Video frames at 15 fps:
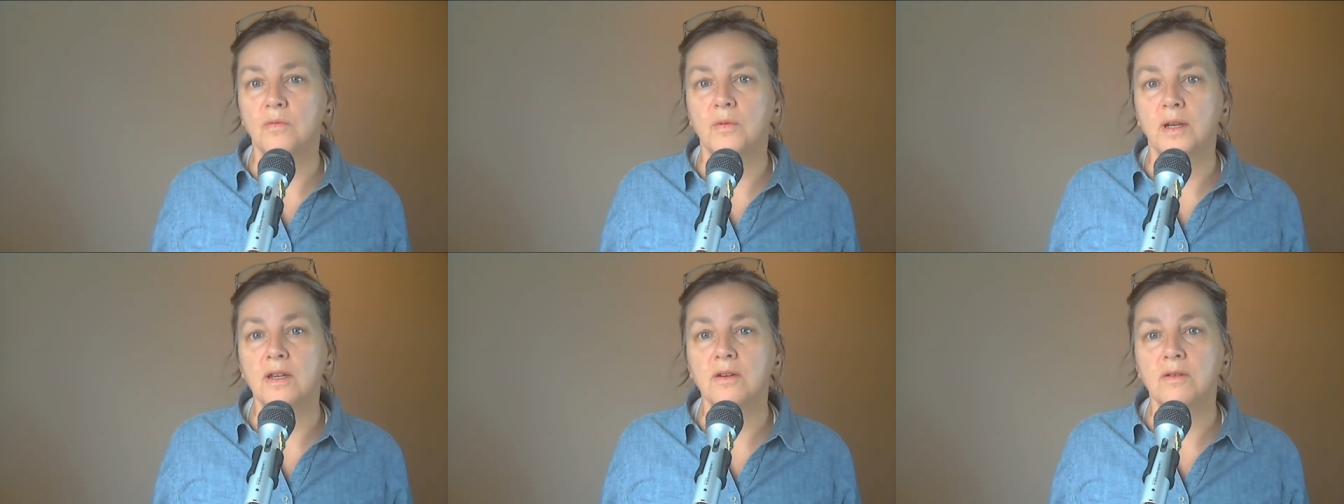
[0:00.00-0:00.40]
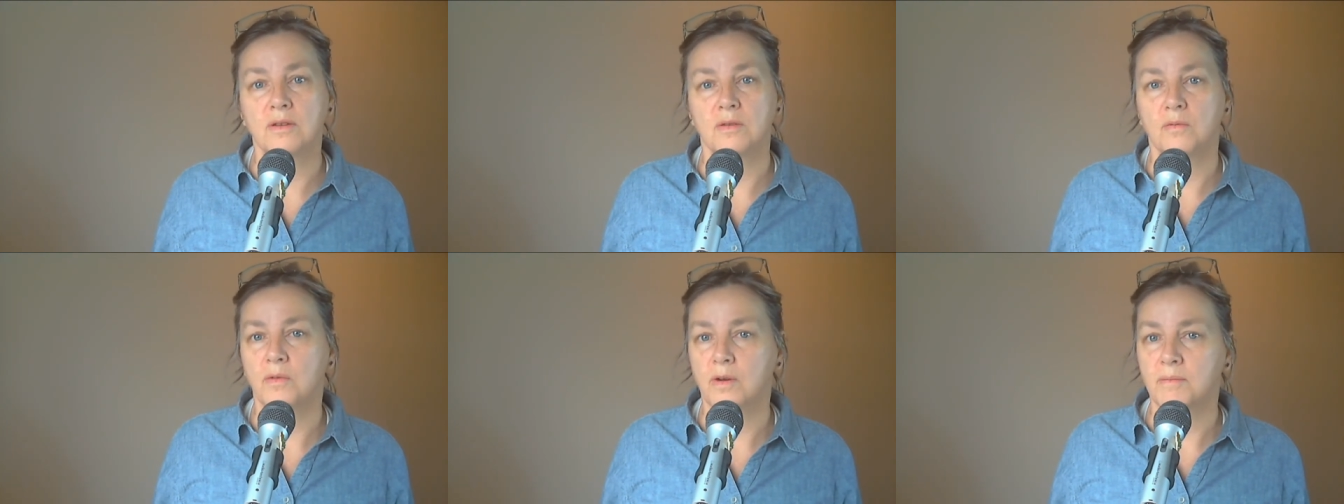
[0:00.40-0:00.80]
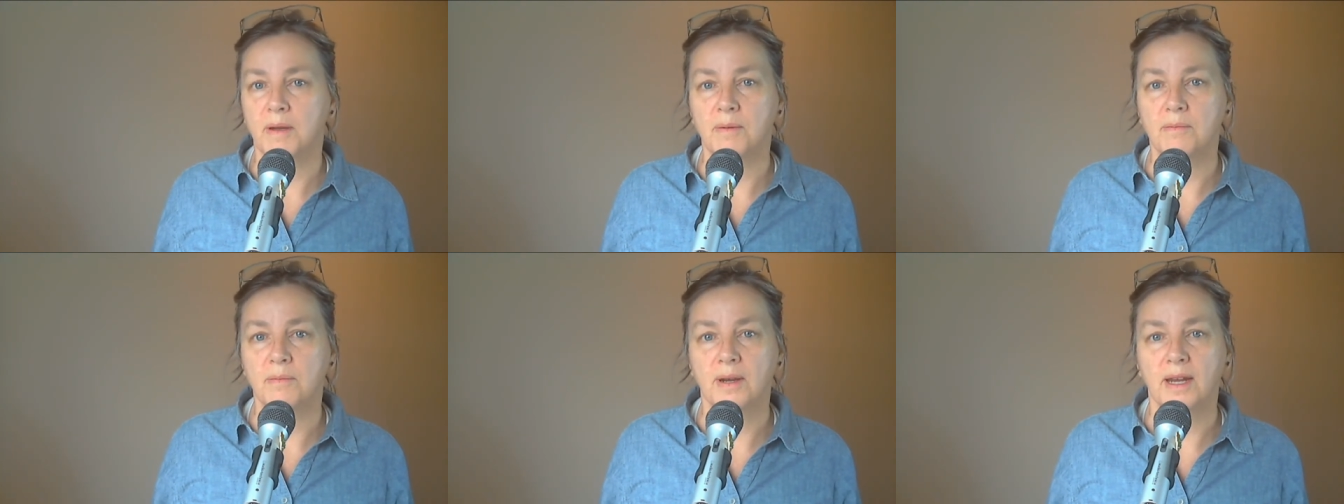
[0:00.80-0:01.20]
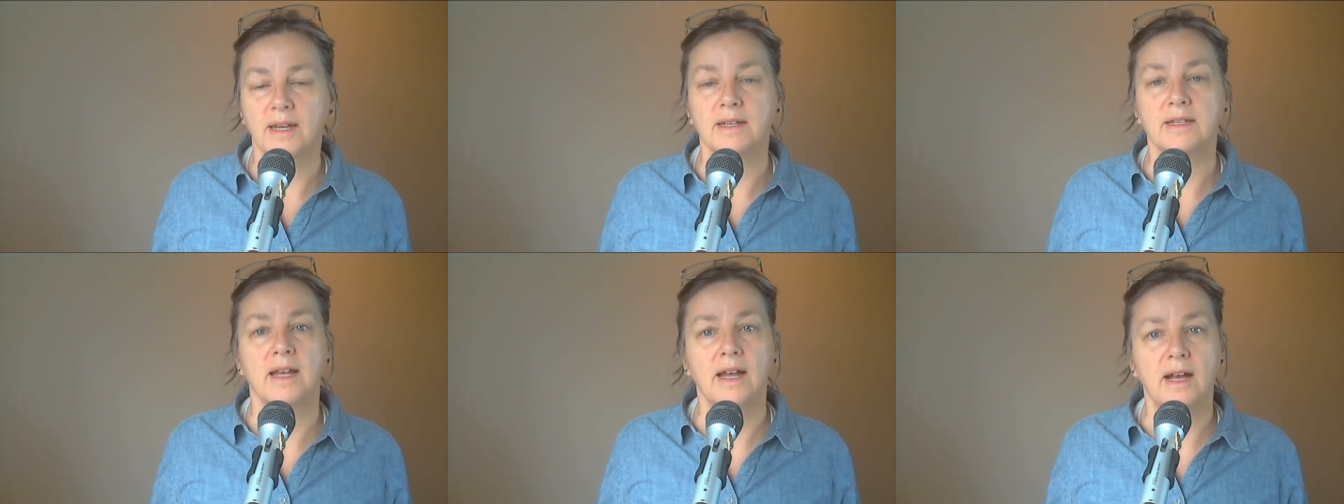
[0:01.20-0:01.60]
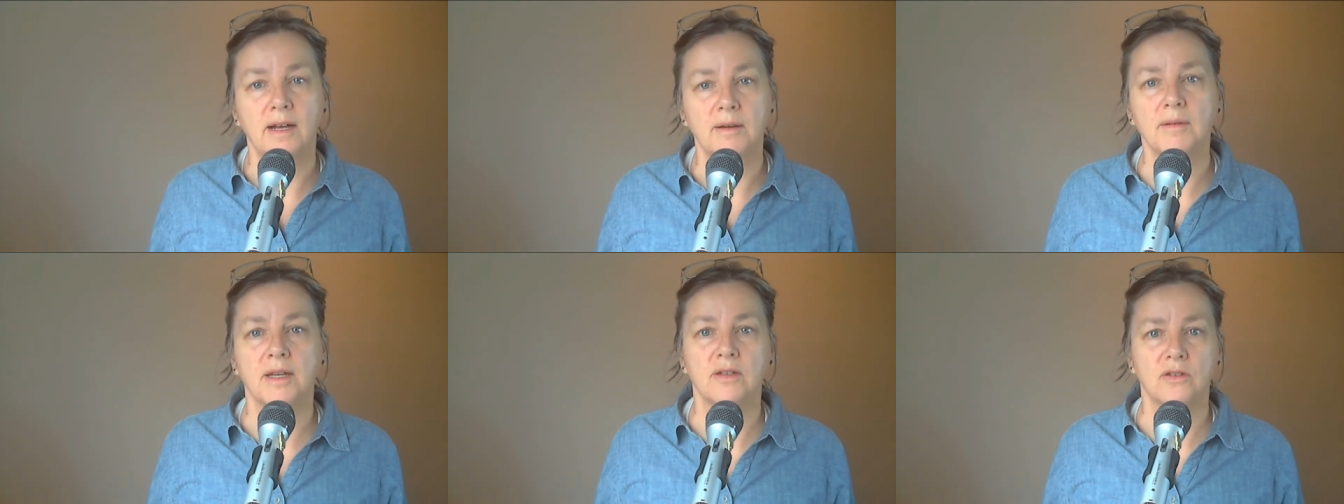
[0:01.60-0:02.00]
when you're in the warm-up ring to
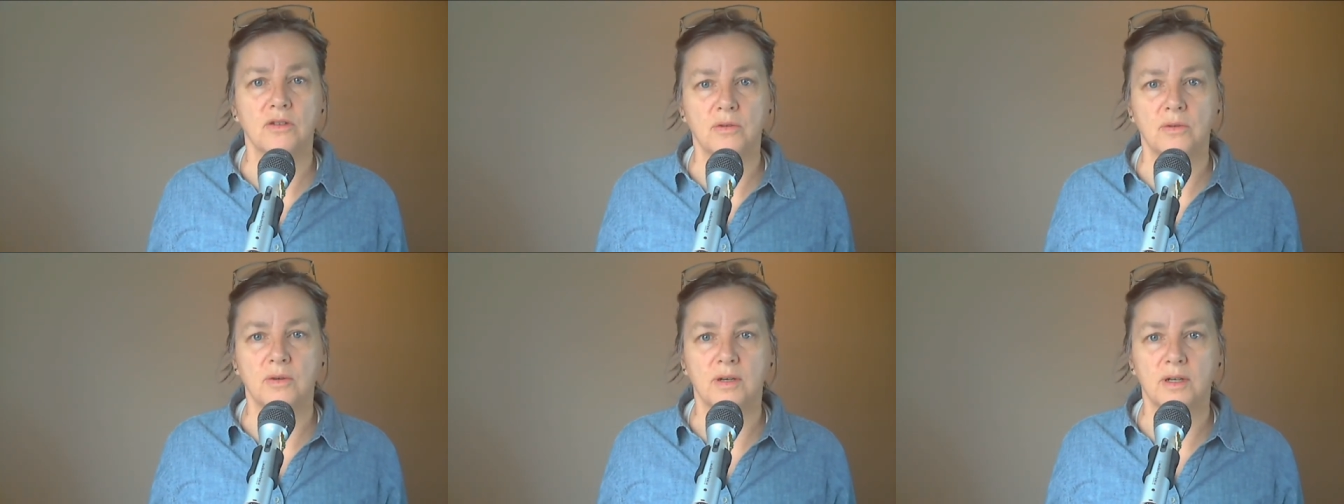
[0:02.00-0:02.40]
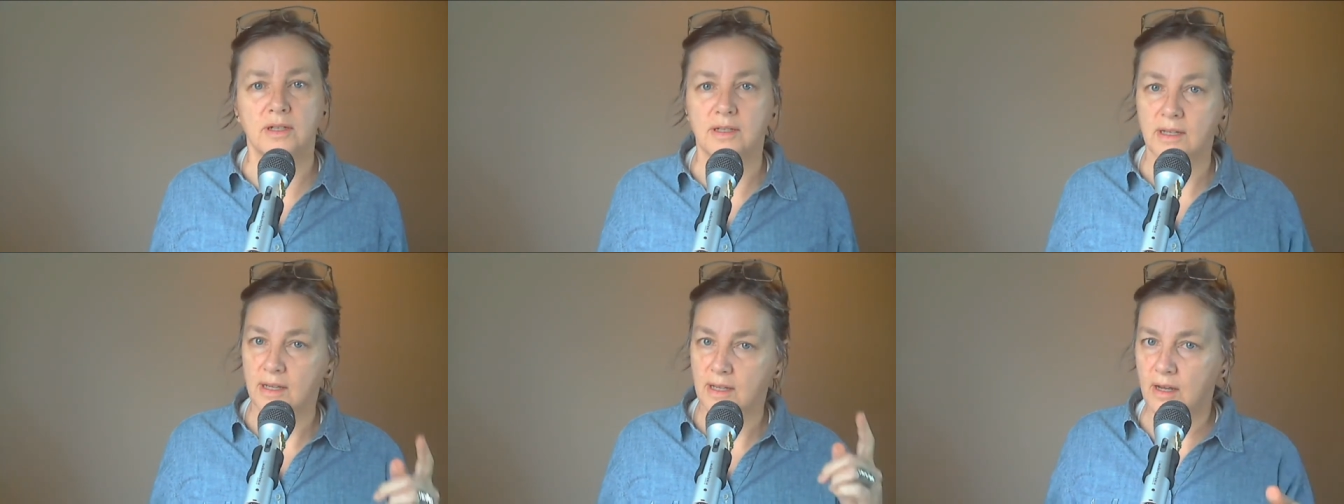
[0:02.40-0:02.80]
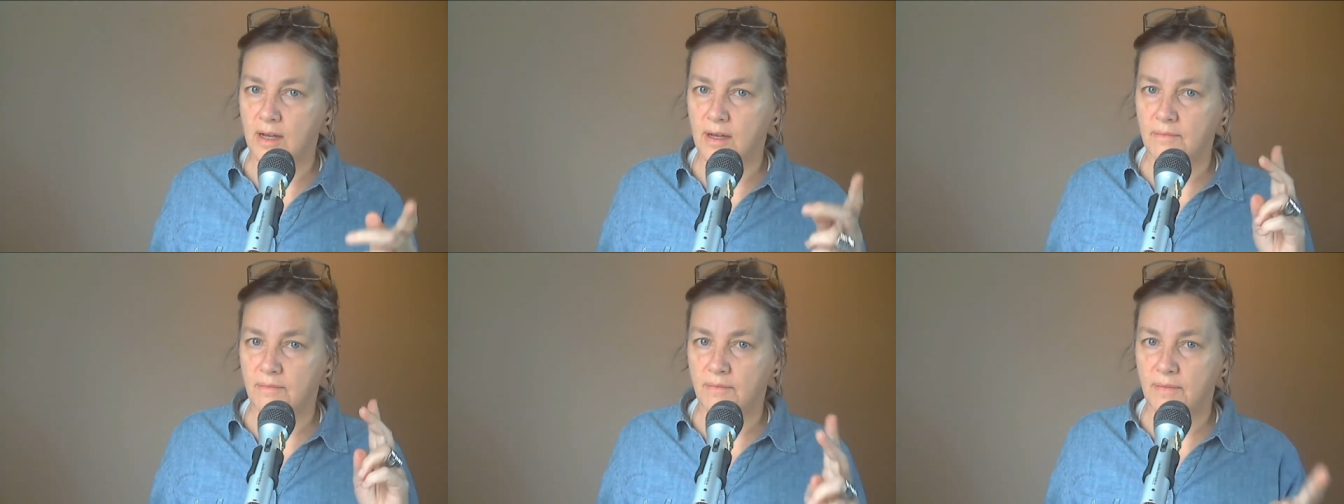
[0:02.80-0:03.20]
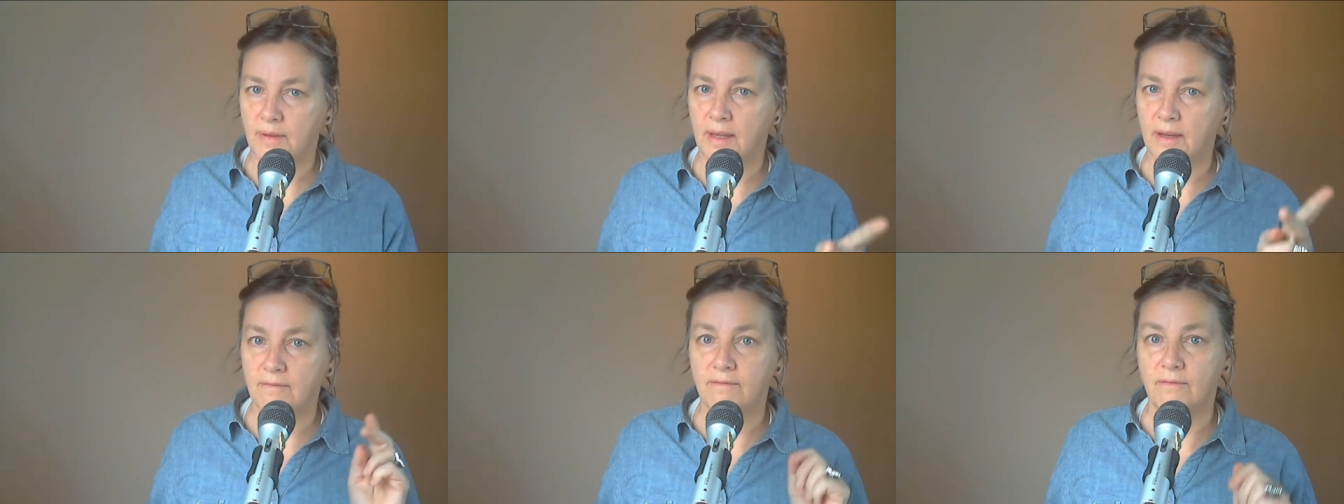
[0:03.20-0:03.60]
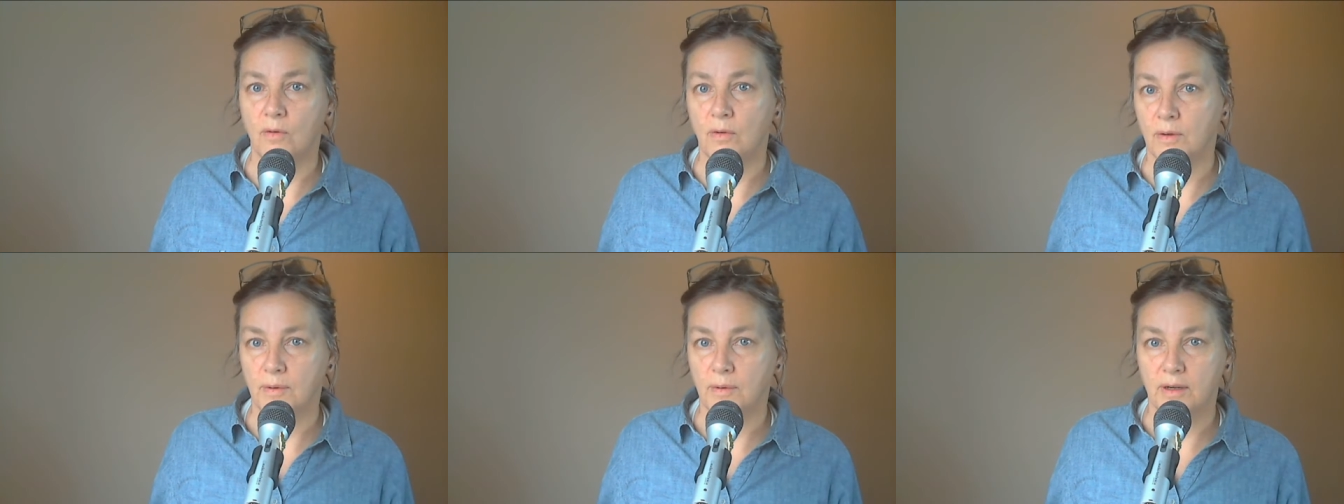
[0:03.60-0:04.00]
help get your horse calm and
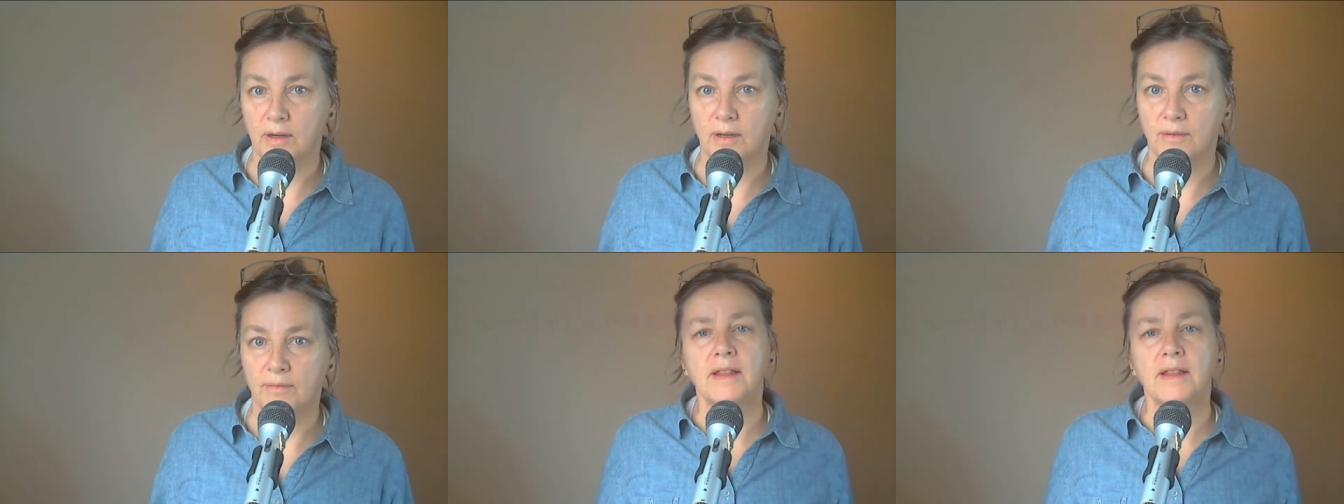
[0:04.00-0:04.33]
forward.